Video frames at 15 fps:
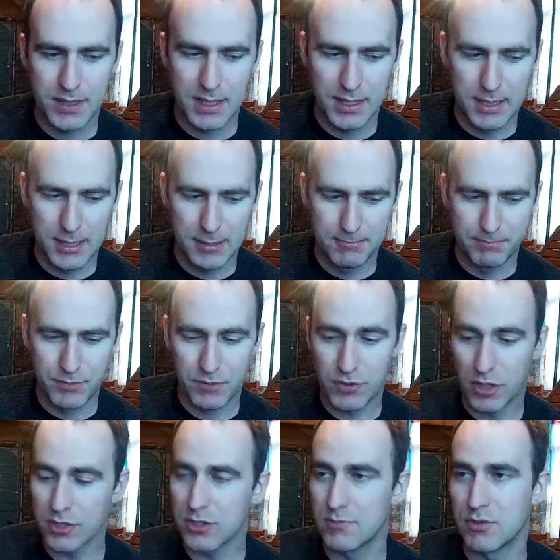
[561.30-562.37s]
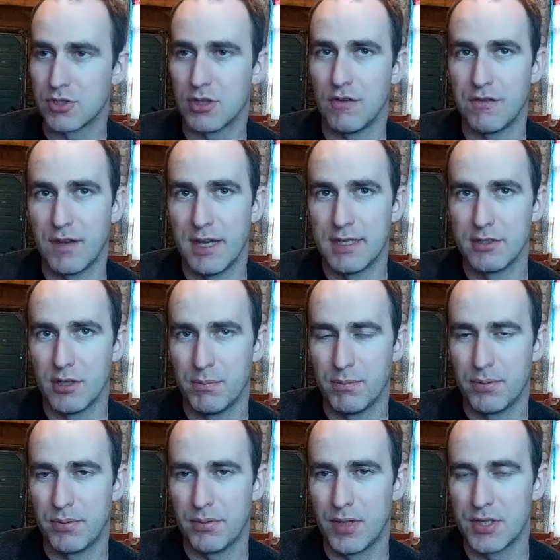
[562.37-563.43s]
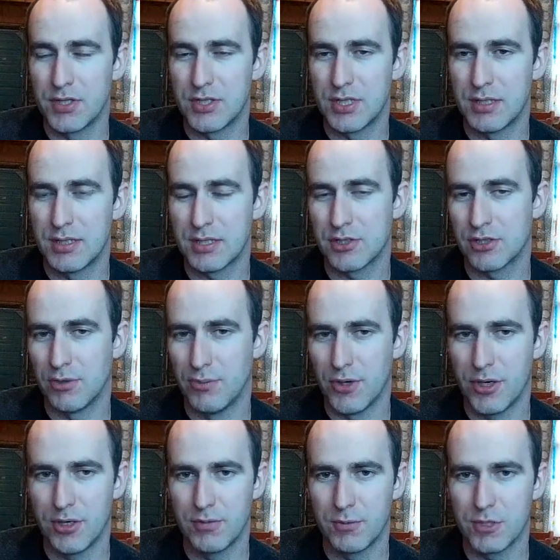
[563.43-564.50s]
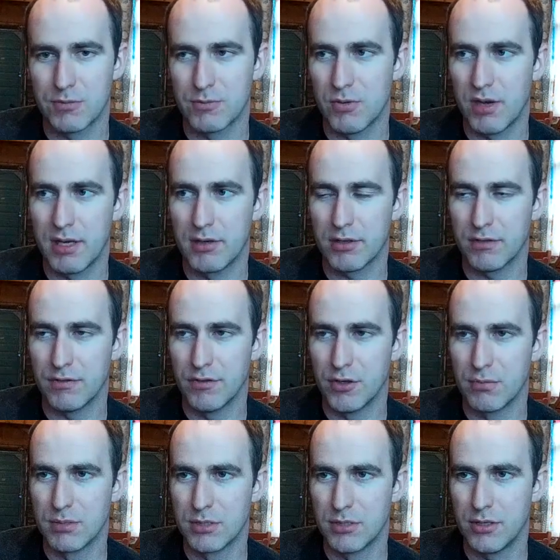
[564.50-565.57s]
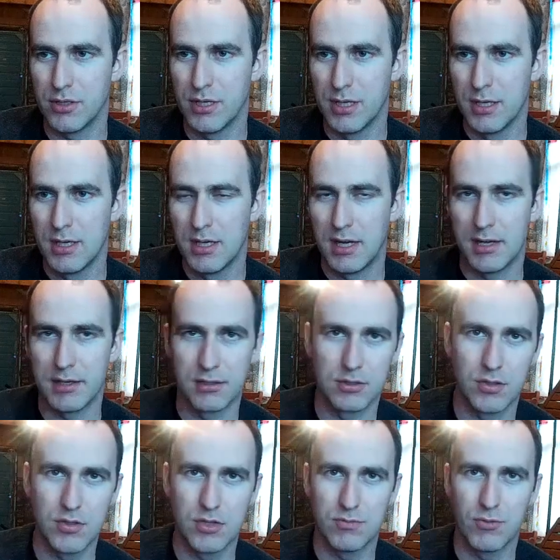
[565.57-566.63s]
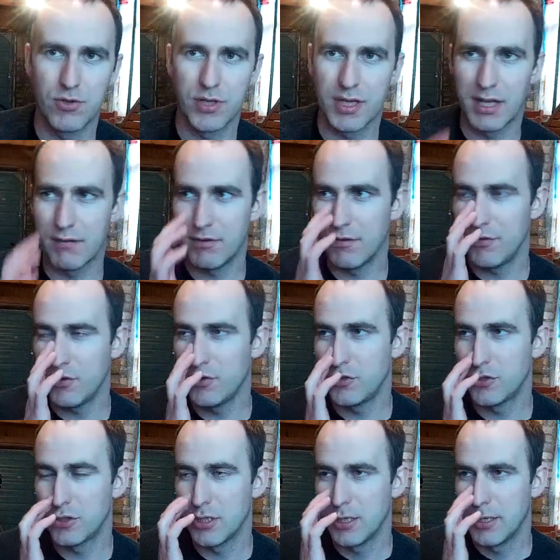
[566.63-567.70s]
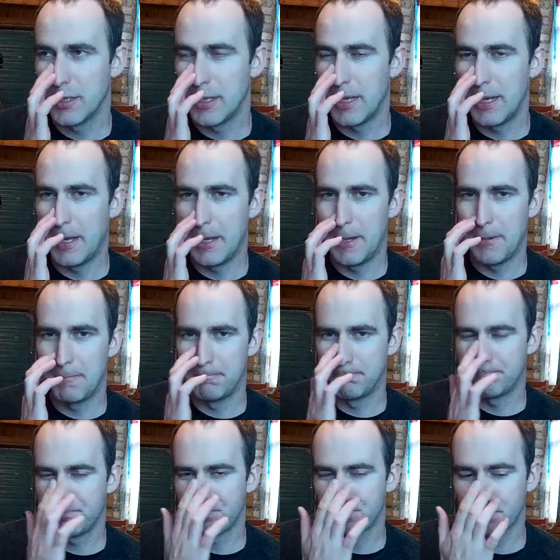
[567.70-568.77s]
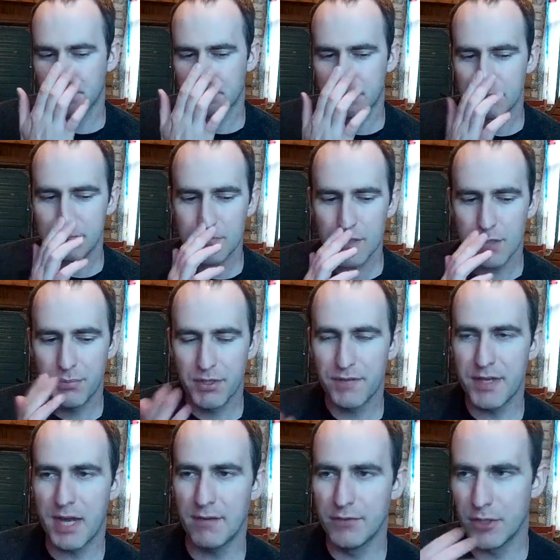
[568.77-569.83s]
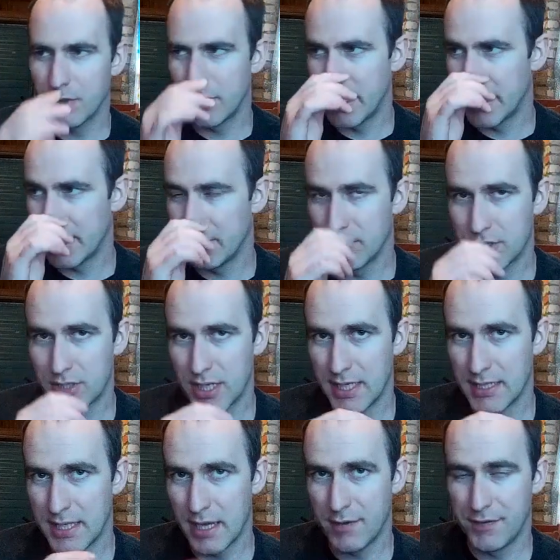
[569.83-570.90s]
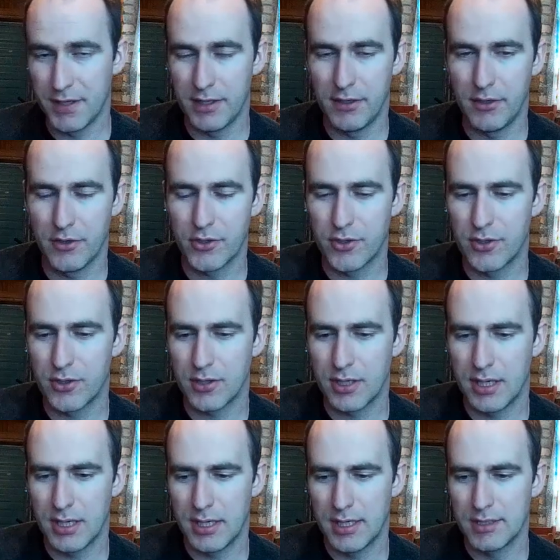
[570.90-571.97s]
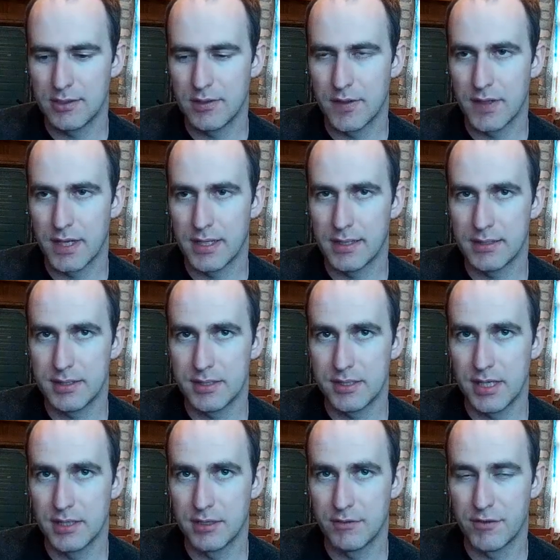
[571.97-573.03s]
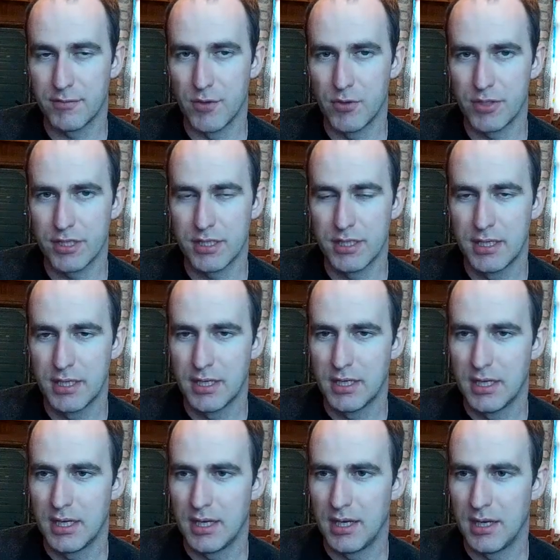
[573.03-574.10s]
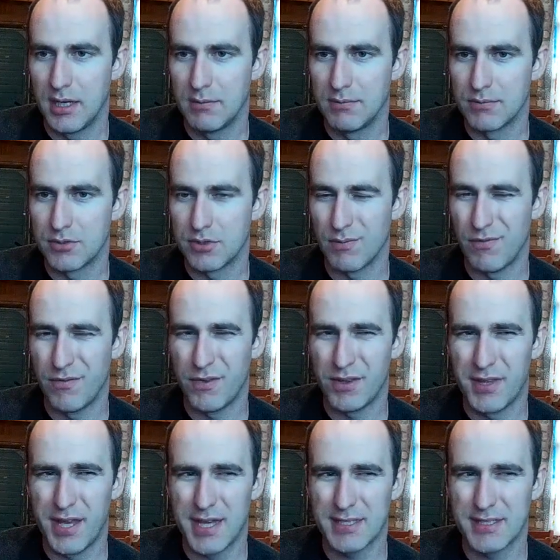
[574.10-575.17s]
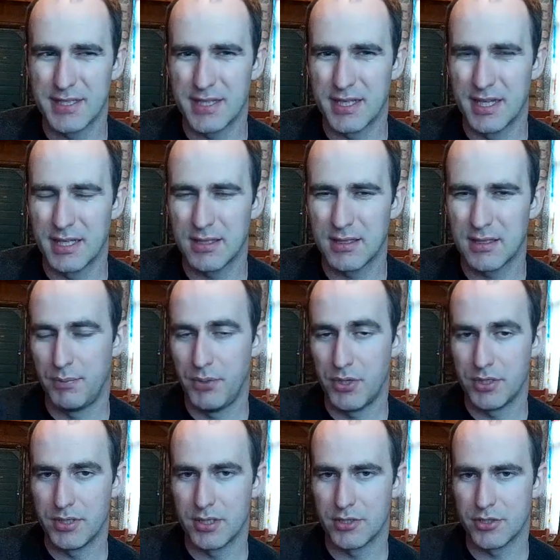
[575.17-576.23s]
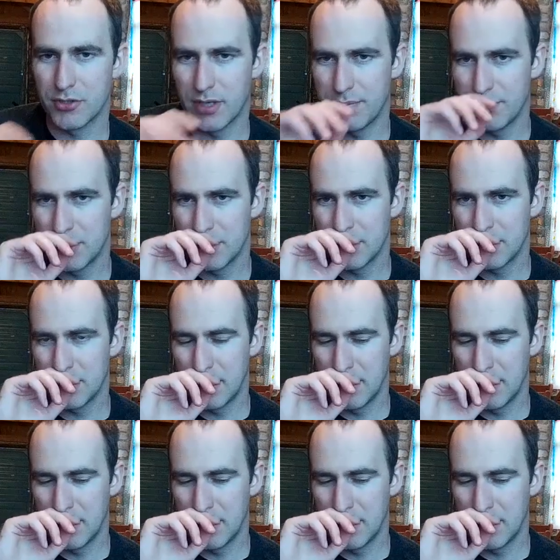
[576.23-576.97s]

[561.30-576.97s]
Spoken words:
I've got some stuff lined up this summer which I'm quite looking forward to, and I'll do some more kit reviews. But if you haven't already, I would say definitely look into that Descended From Odin. Some fantastic kit. I put it in the description,